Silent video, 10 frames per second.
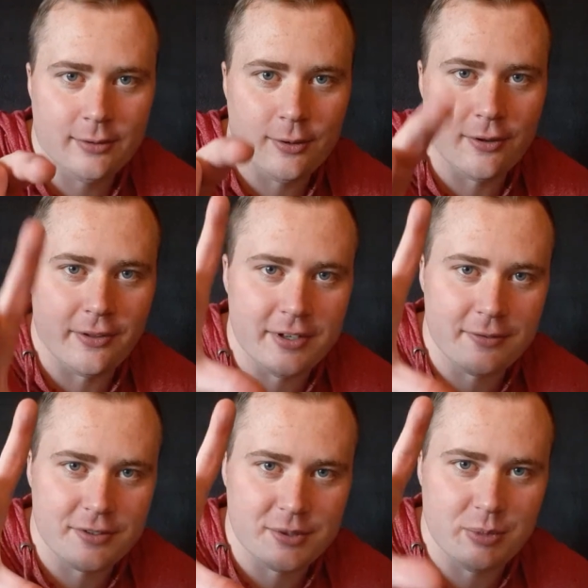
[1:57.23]
Or the
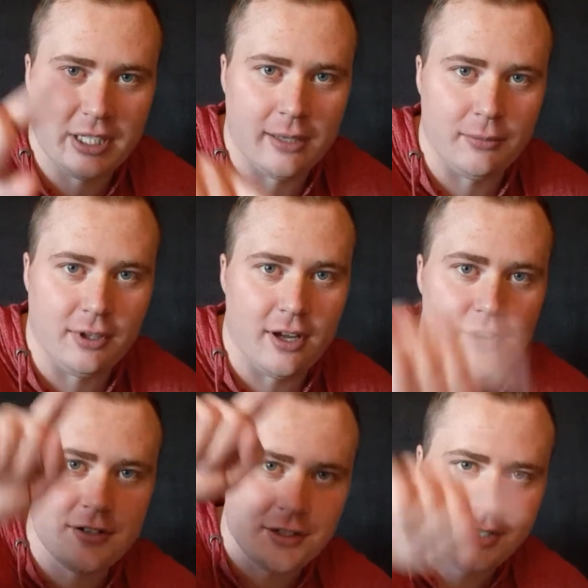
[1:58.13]
difference to become
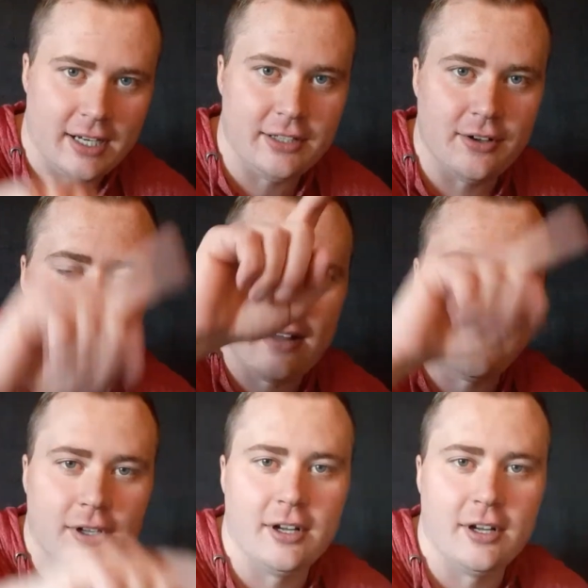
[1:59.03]
larger and you have a